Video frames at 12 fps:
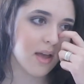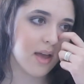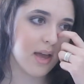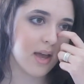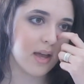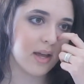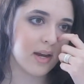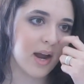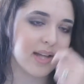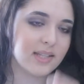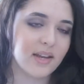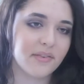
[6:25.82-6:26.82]
and
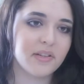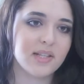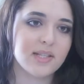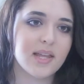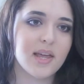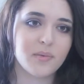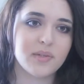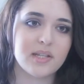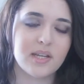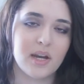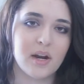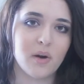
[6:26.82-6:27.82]
I'd definitely say that was
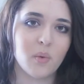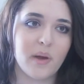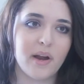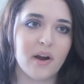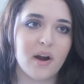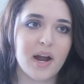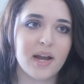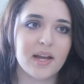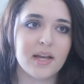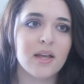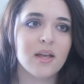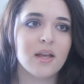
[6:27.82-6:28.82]
the year where
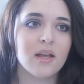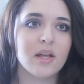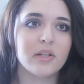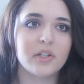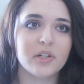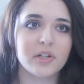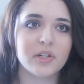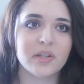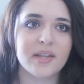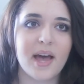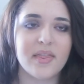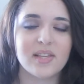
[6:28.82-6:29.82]
I
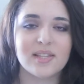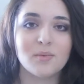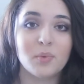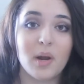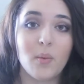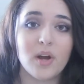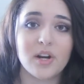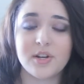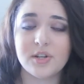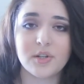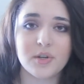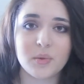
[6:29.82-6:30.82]
learned that this is what I wanted
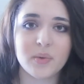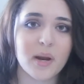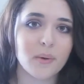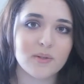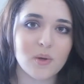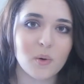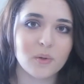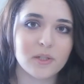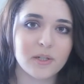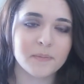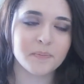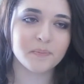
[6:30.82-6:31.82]
to do when I was older.